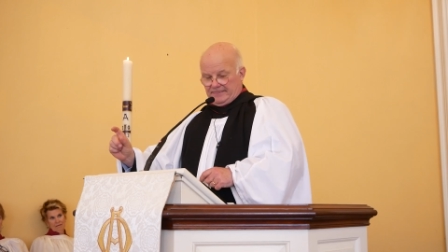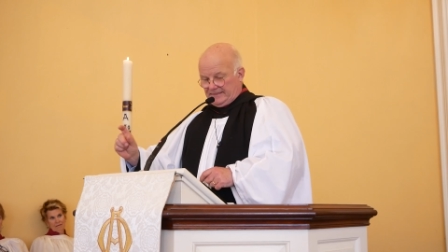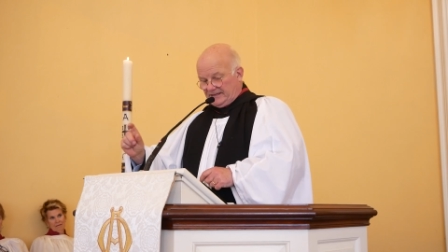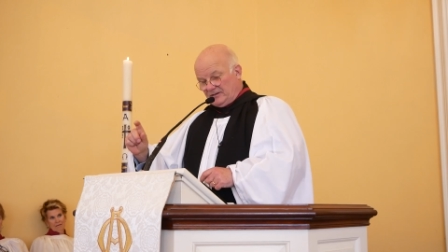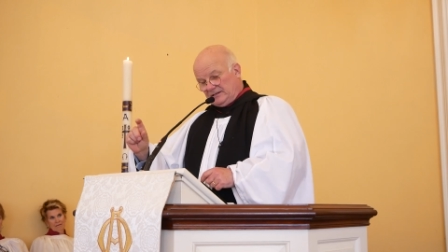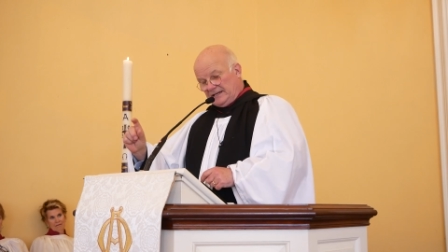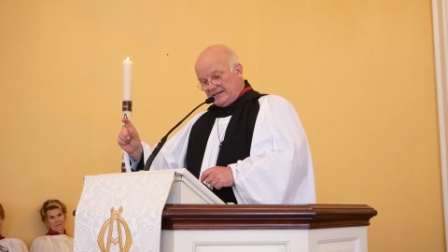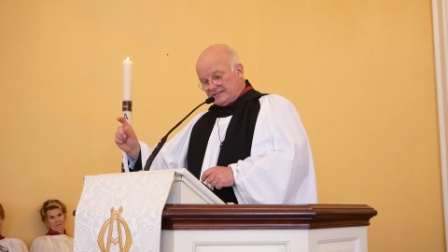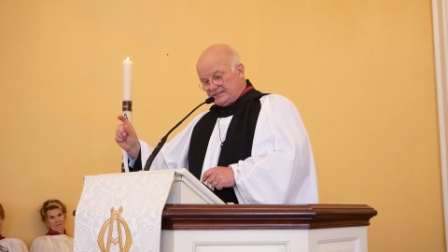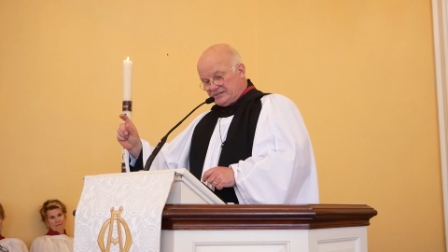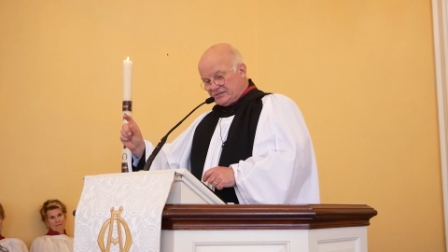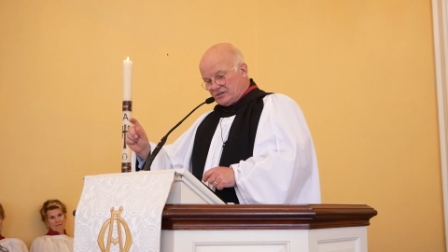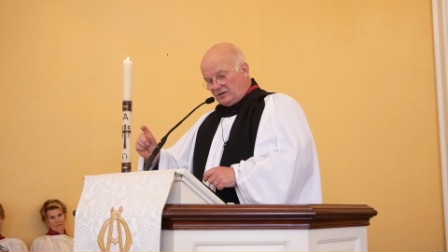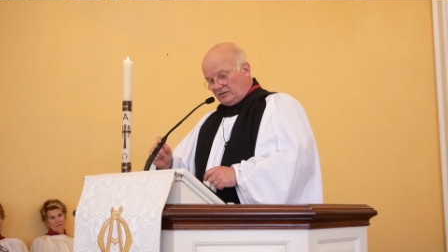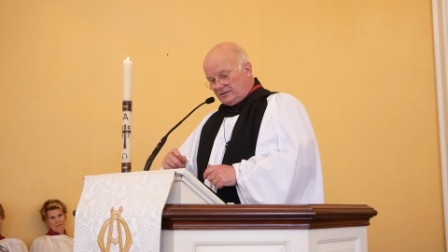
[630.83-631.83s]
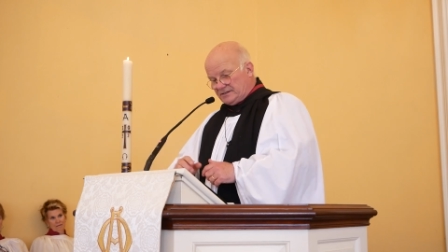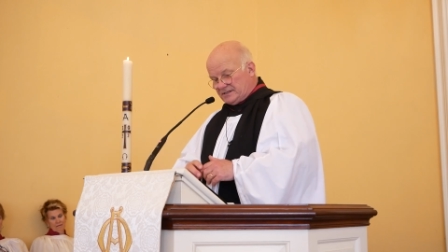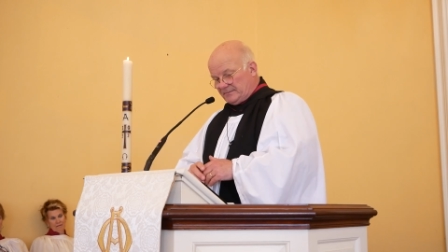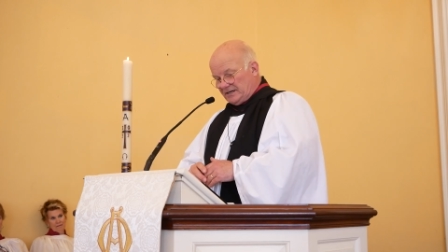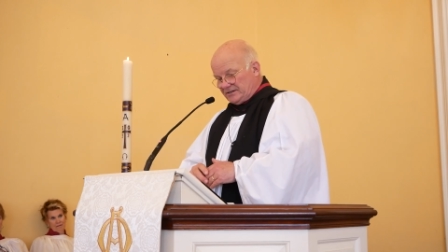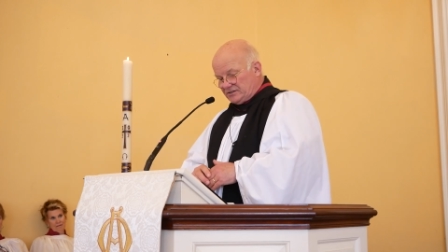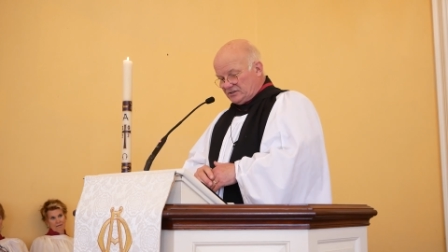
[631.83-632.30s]
The Latin scholars
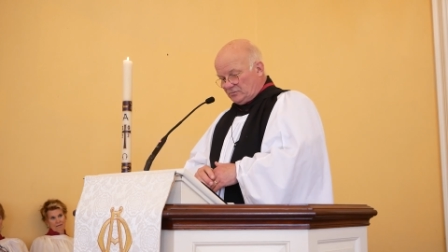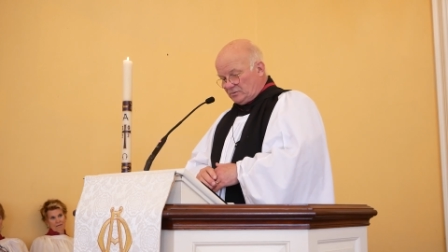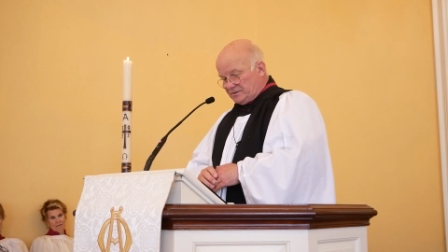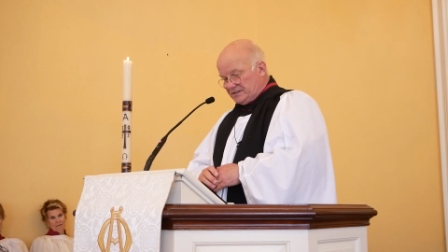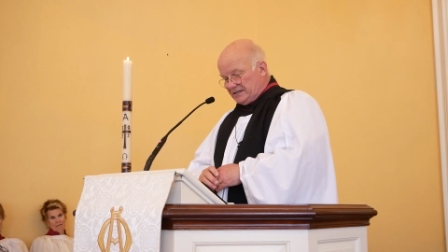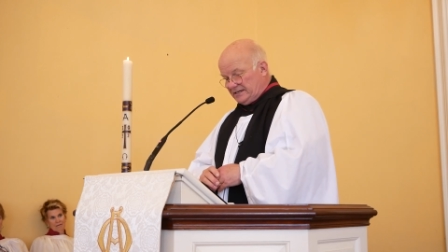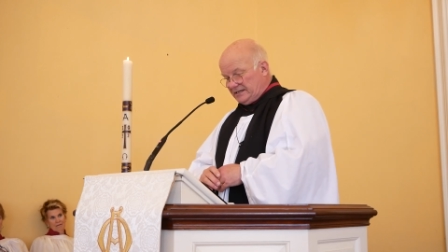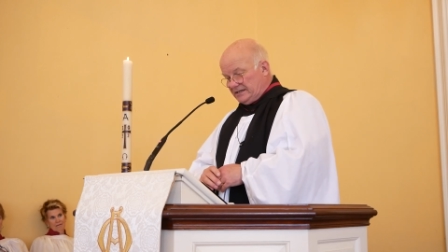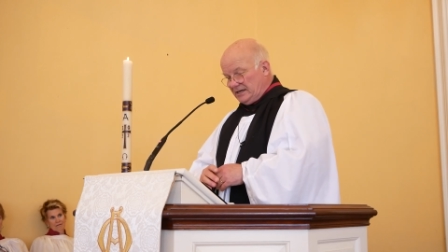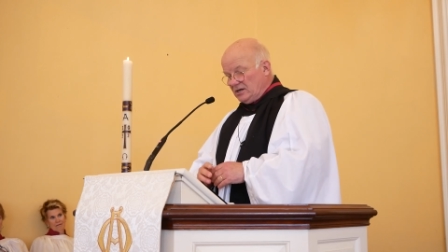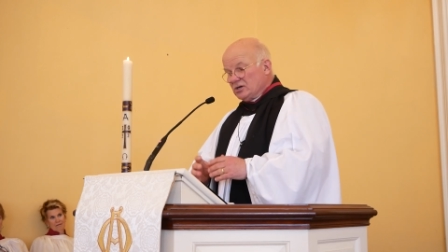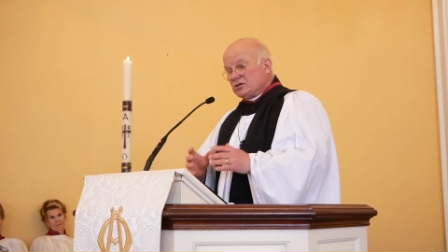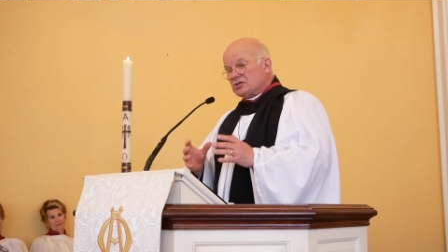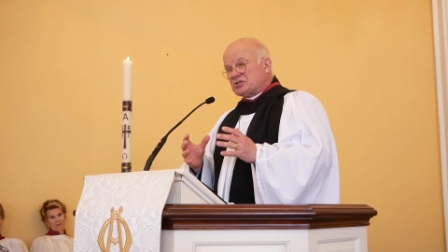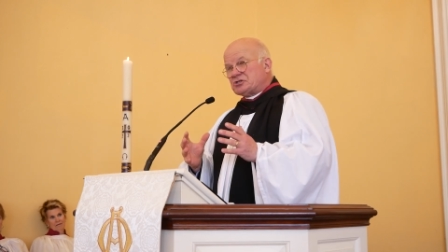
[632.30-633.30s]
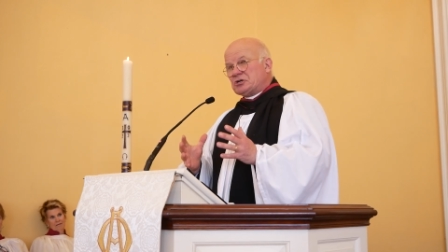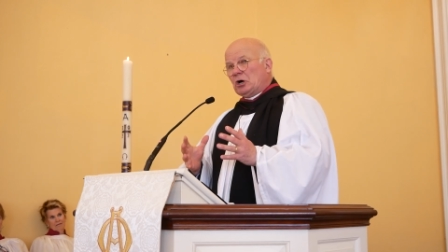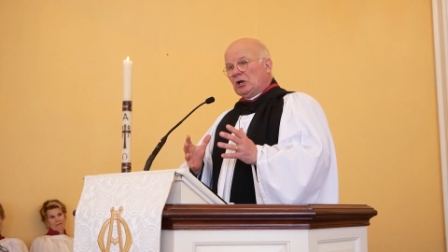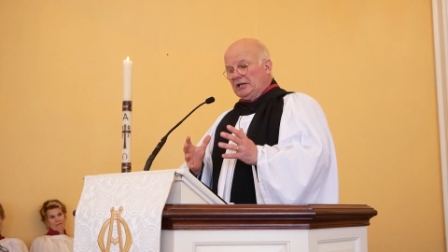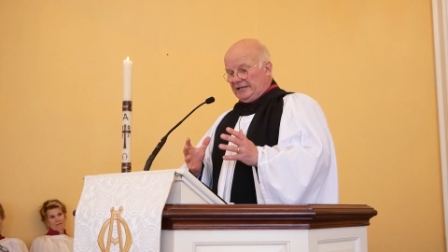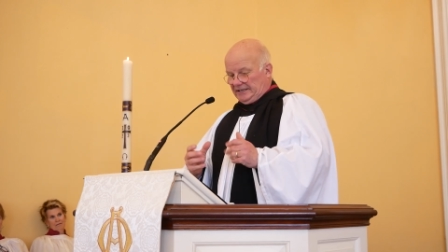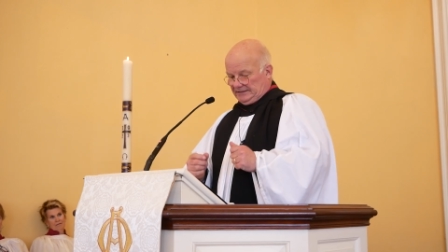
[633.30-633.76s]
amongst you will see
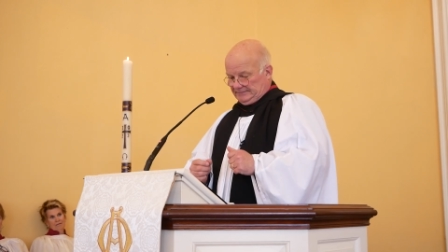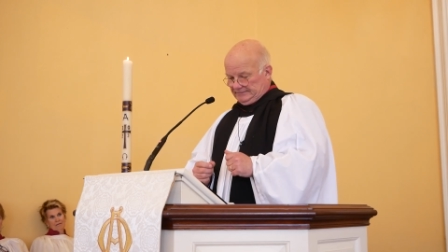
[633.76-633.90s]
Soli,